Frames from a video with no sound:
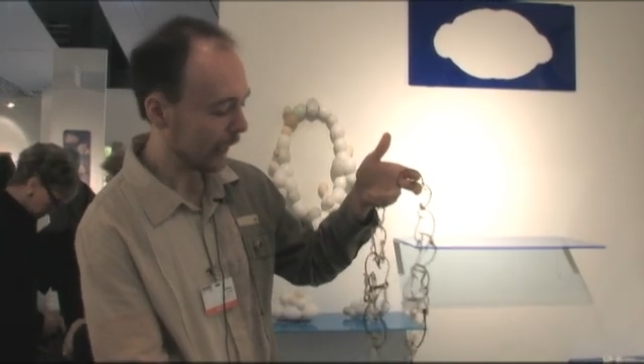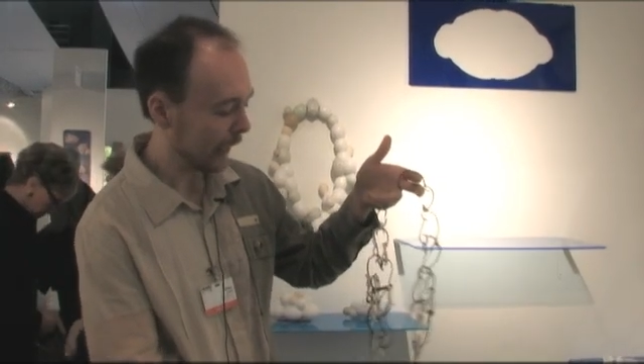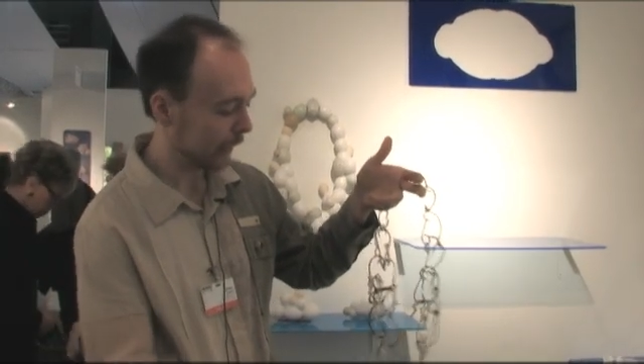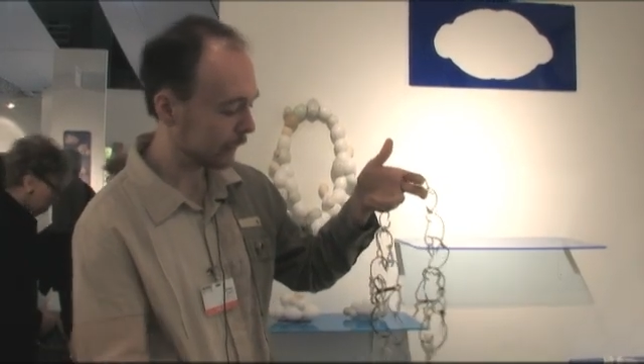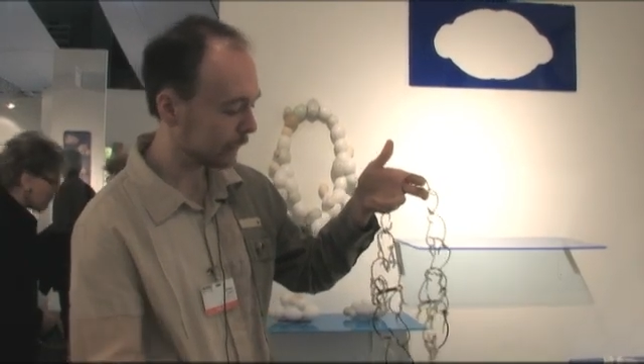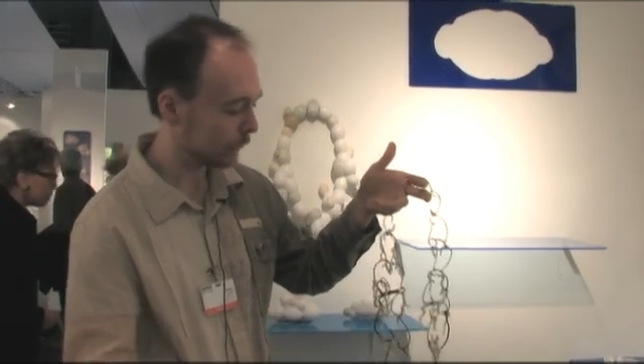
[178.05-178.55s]

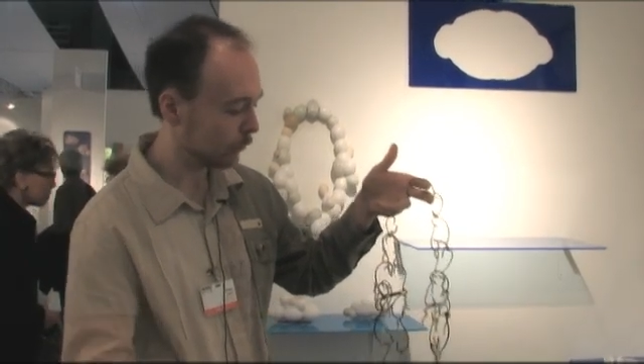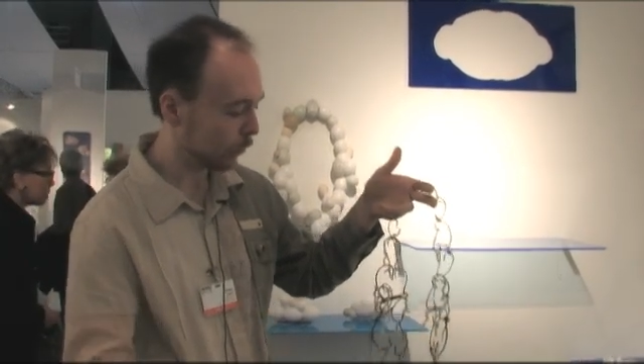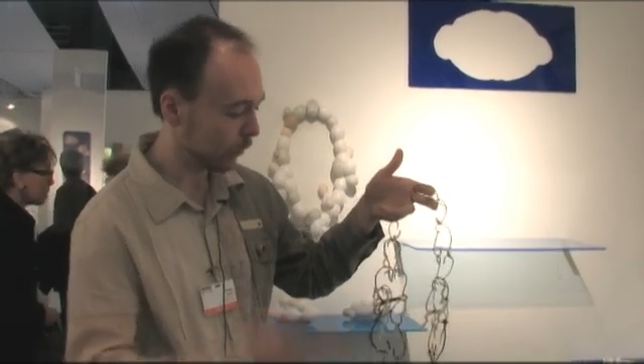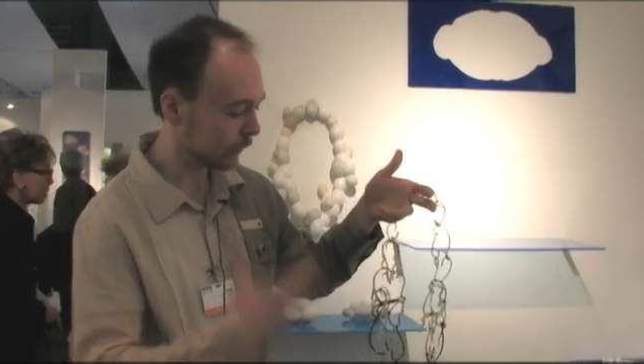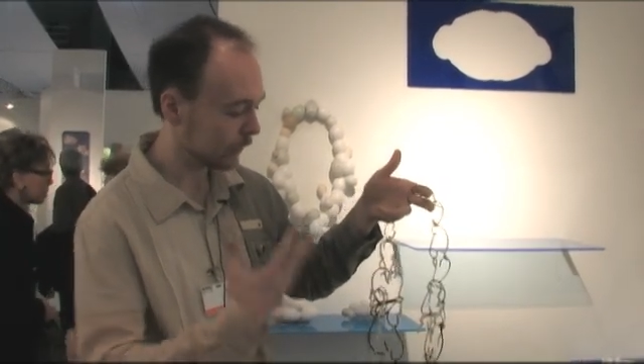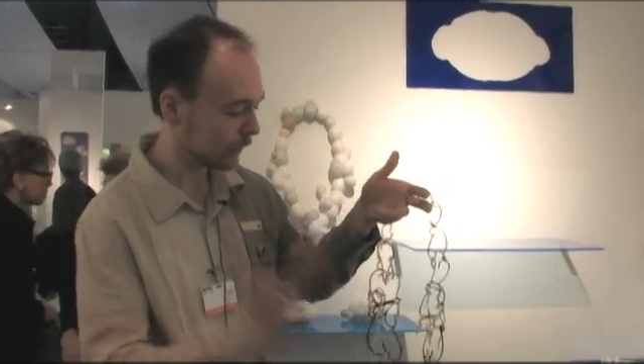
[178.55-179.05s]
at
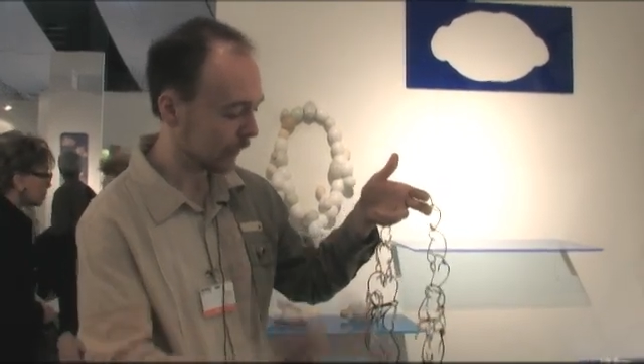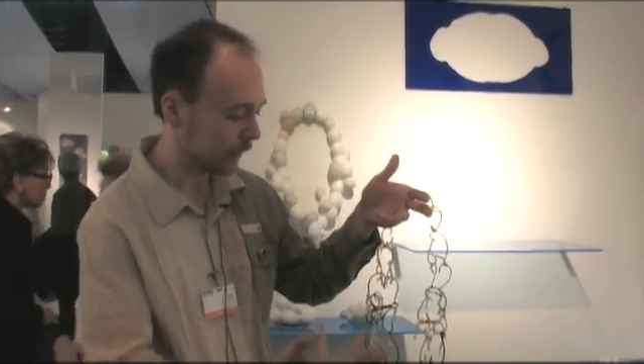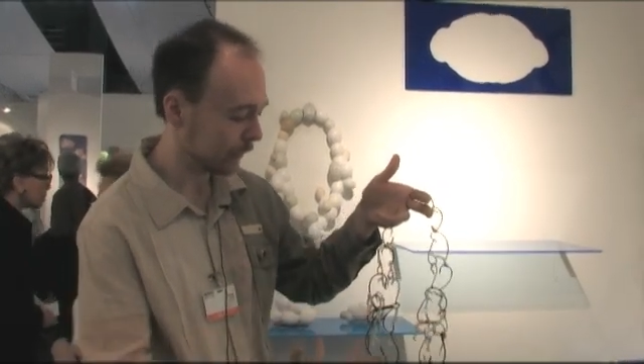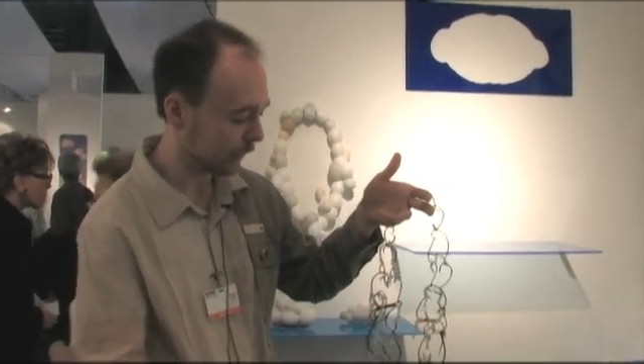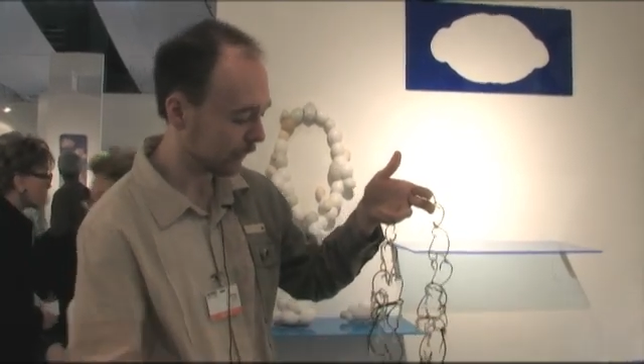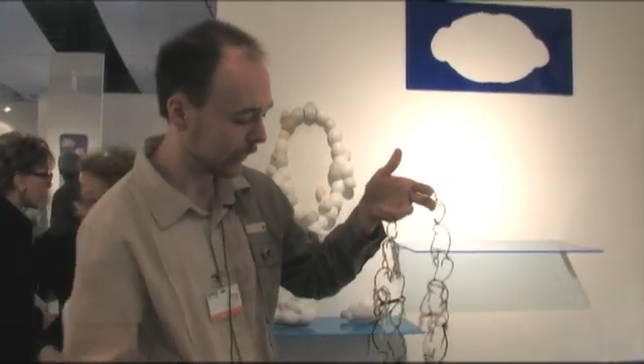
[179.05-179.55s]
what the
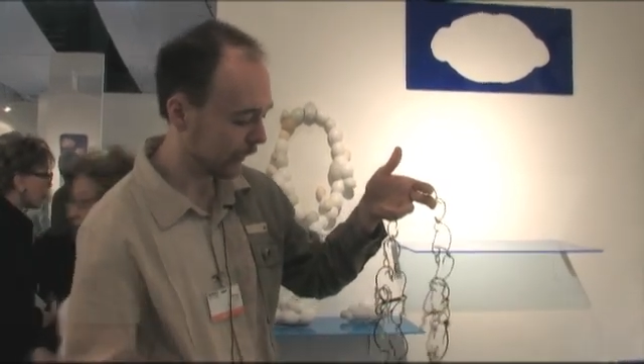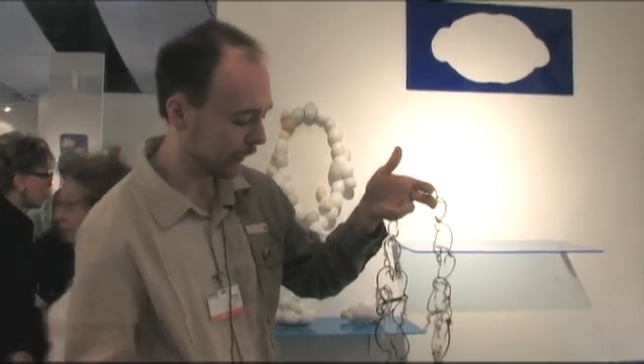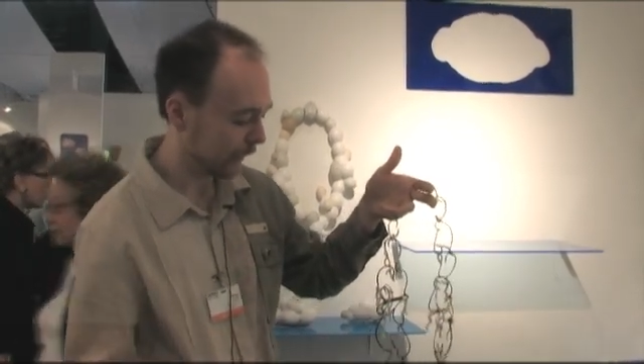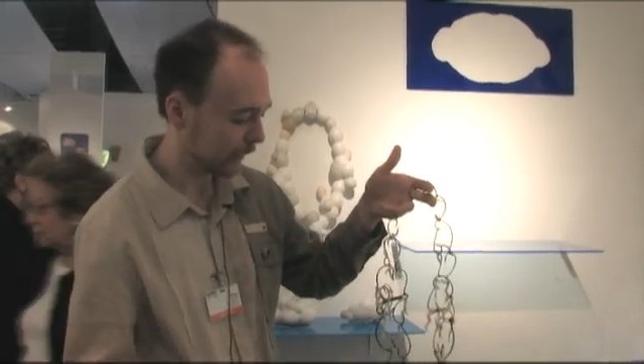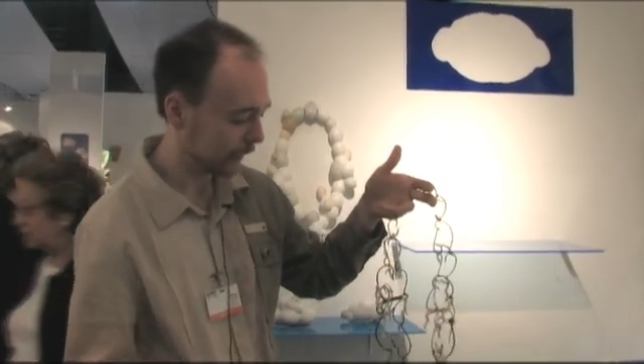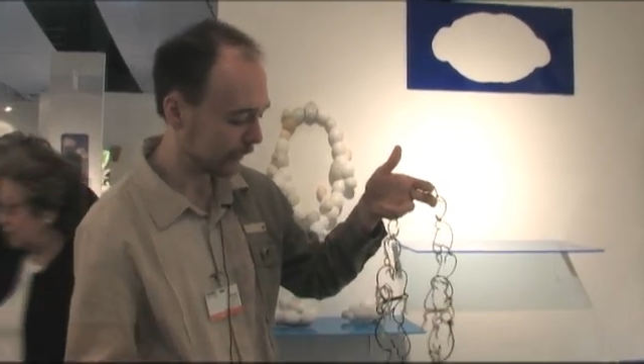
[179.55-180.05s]

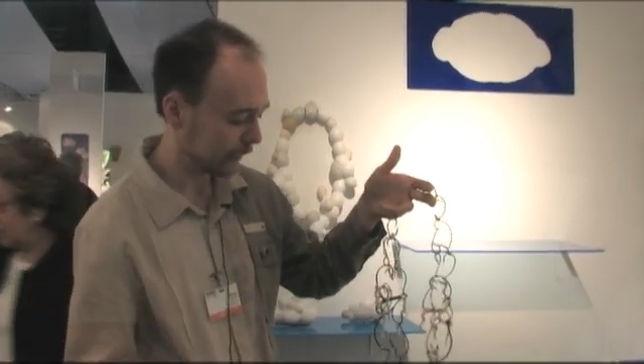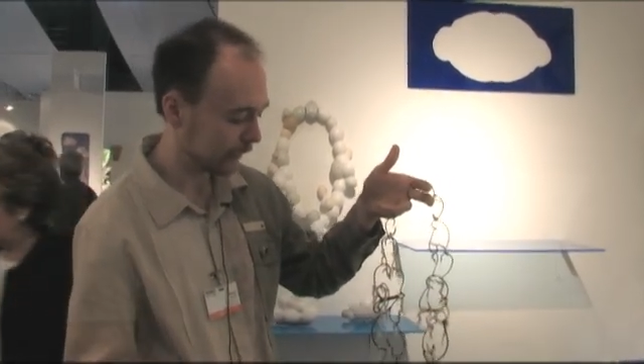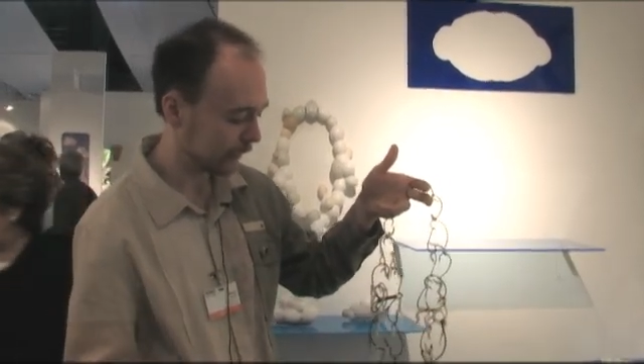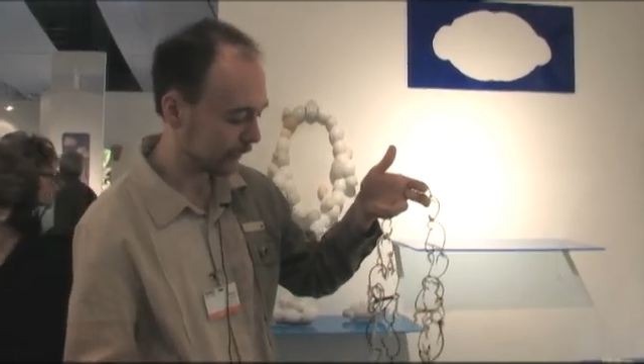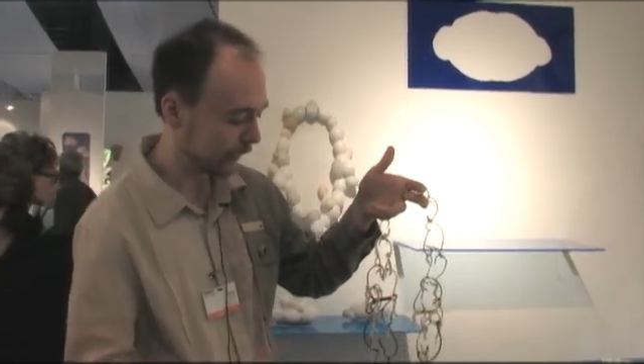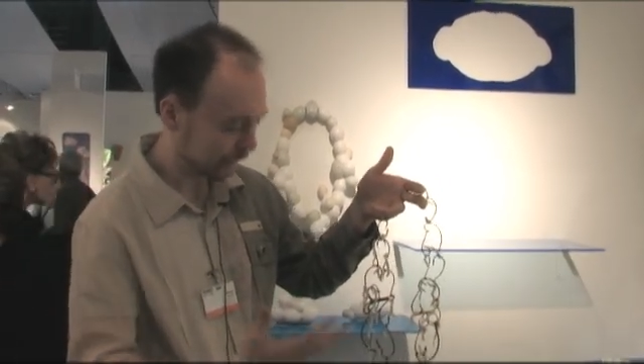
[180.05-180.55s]

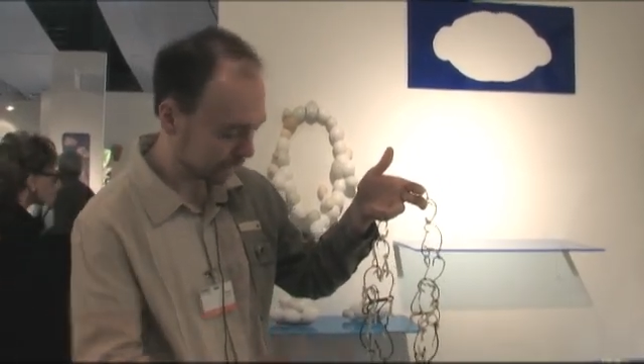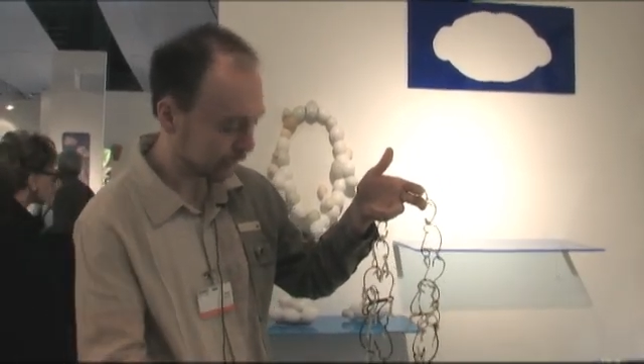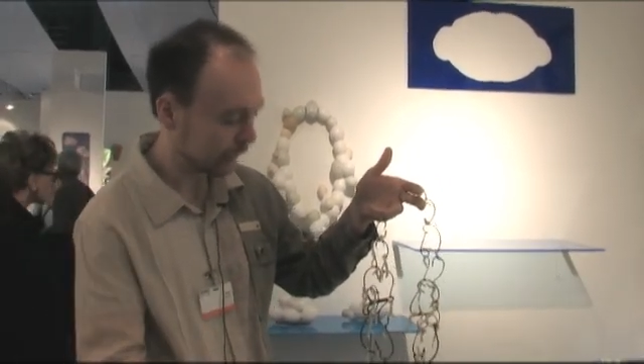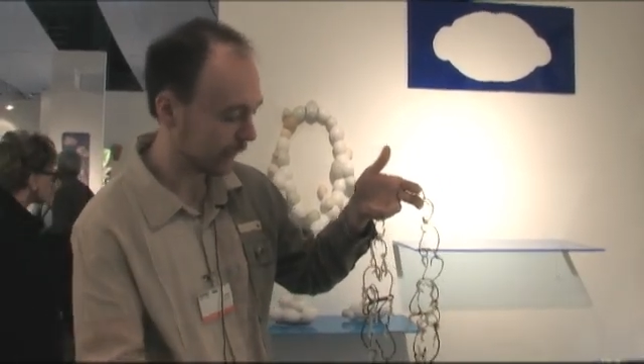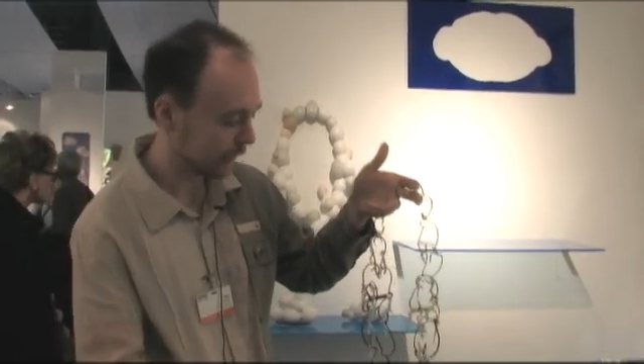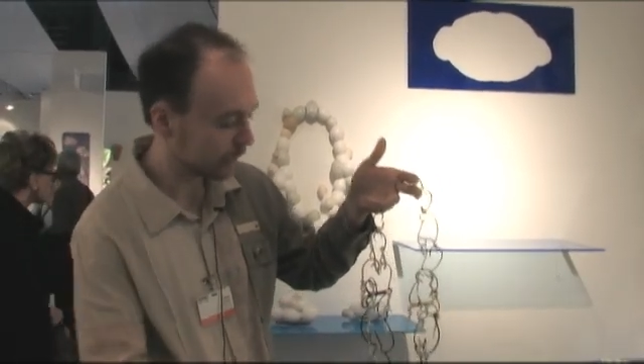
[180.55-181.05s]
underlying